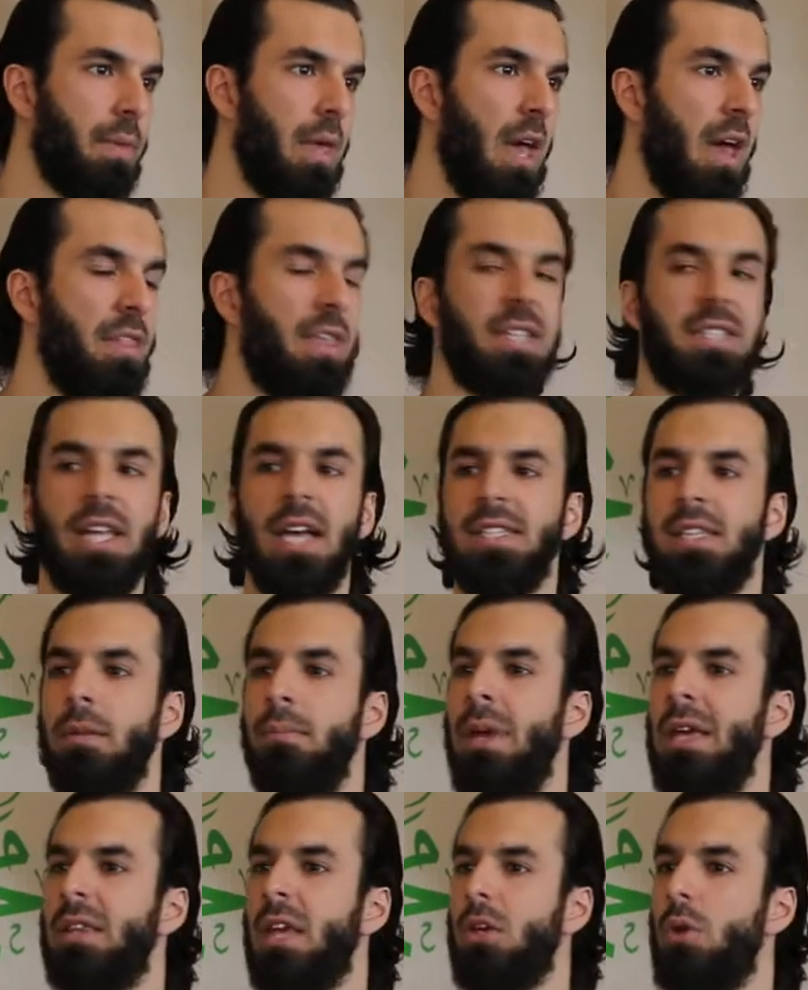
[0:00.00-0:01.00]
This doesn't
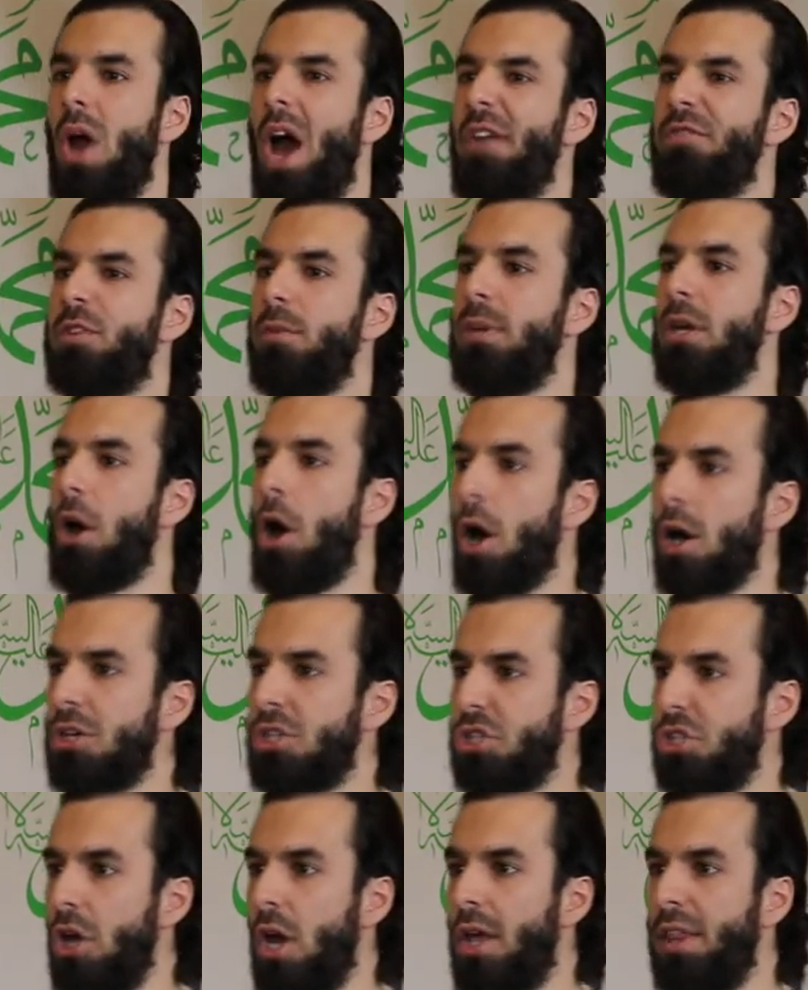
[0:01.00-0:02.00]
mean that you have to be harsh.
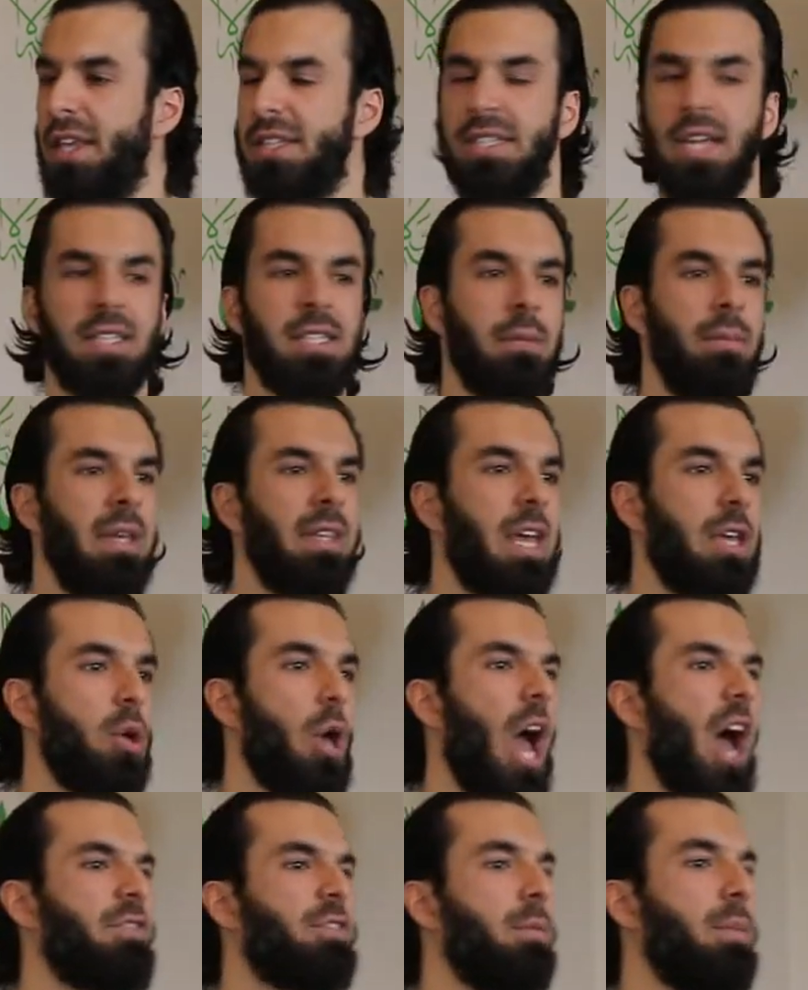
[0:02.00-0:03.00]
This doesn't mean that you
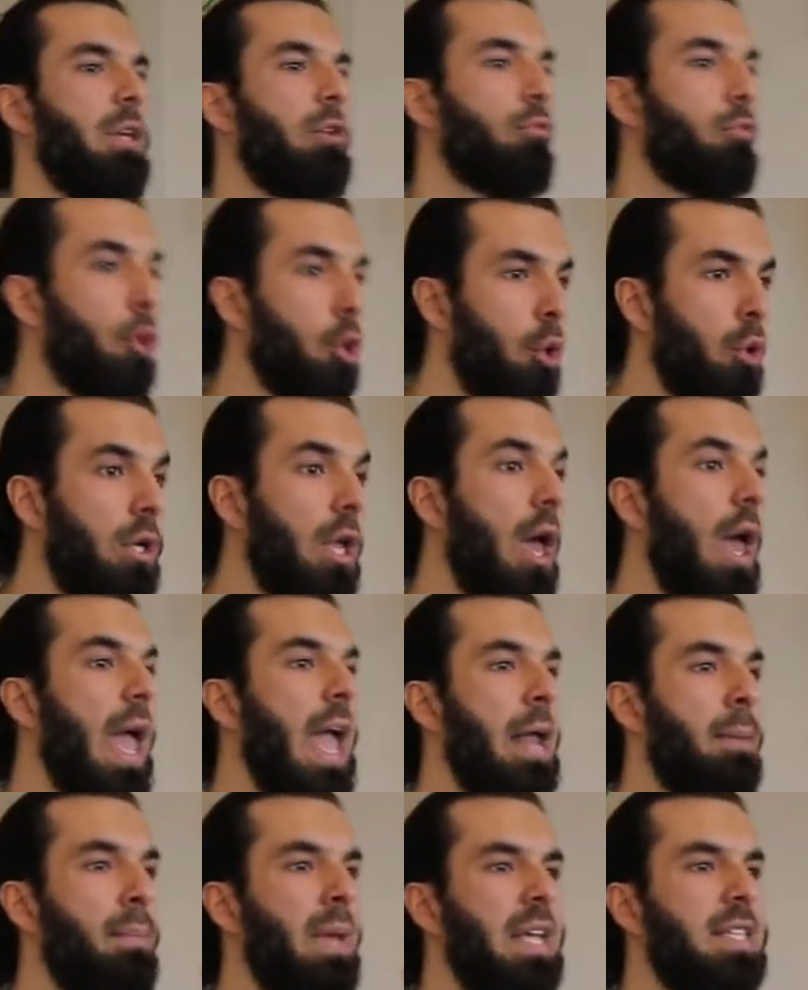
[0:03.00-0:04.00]
have to be rude.
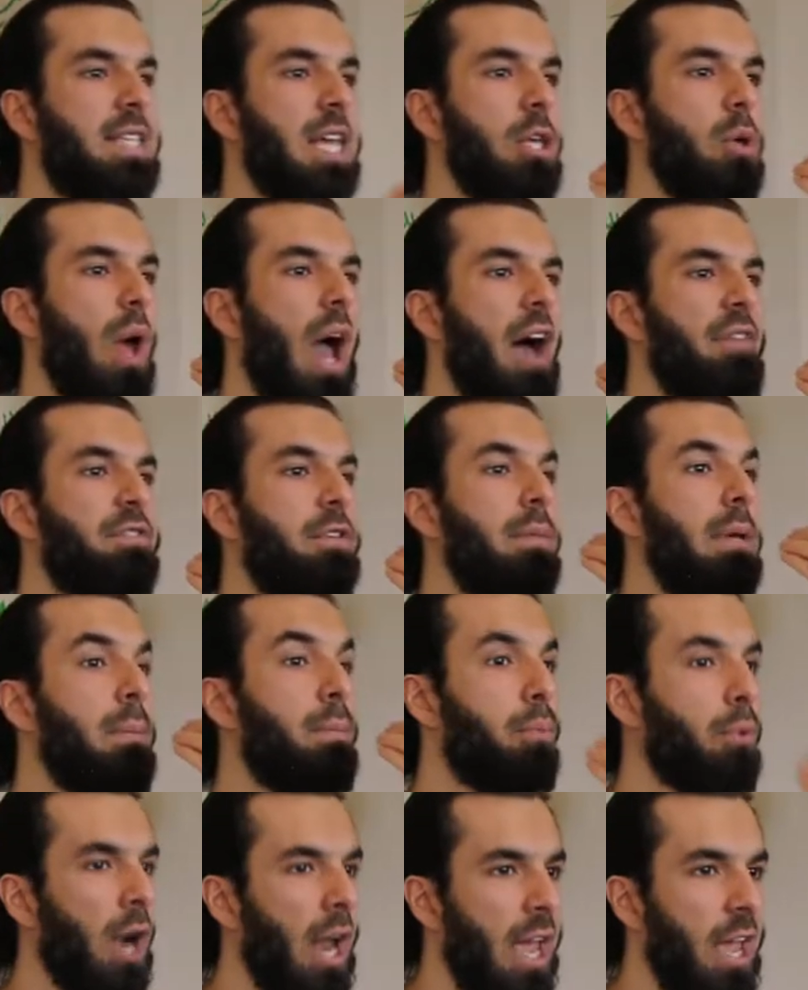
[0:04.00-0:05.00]
It means that you have to be
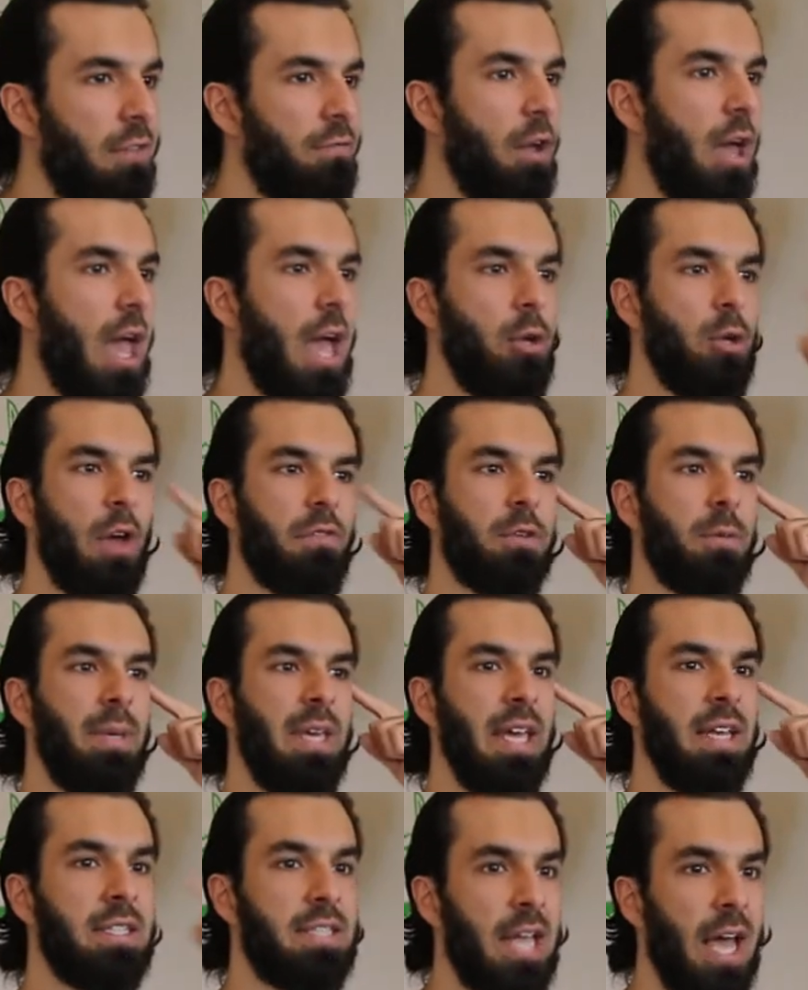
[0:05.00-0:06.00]
brave and you have to be
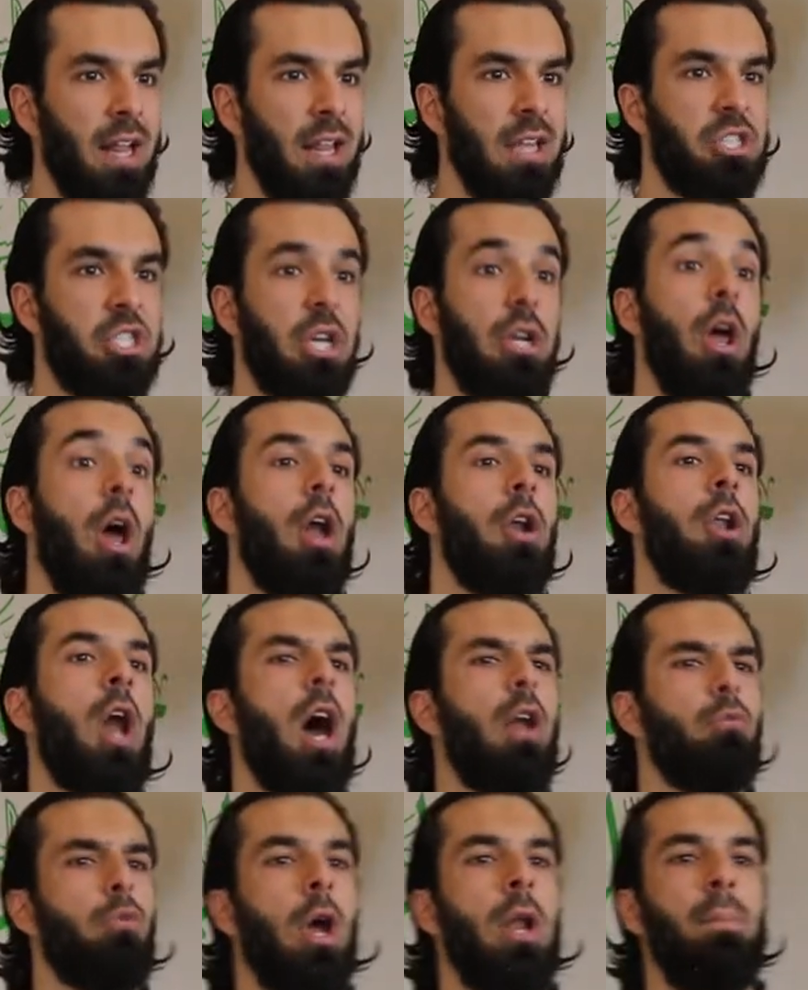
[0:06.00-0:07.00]
intelligent,
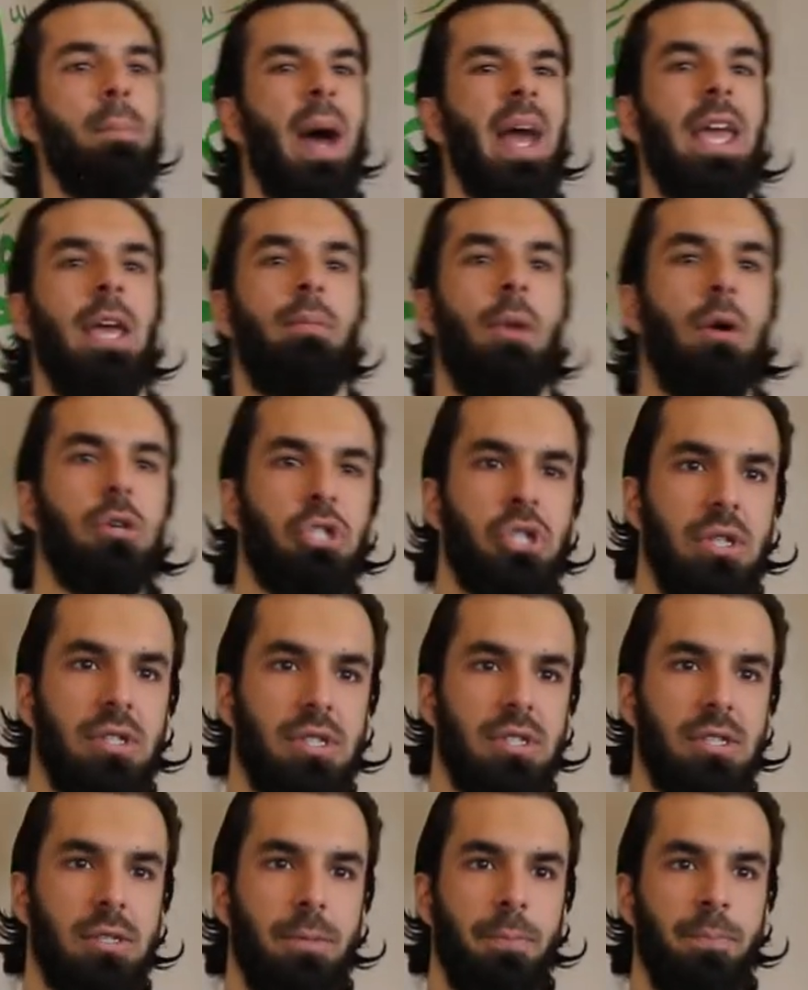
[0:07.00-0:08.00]
not run by
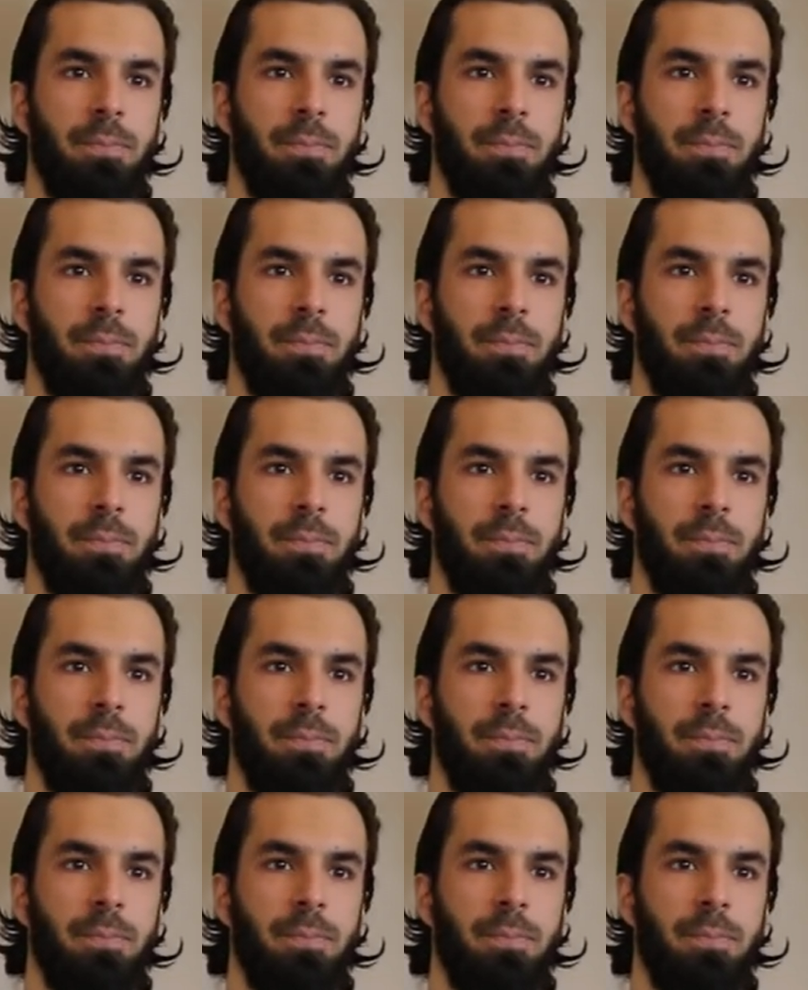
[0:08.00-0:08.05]
emotions,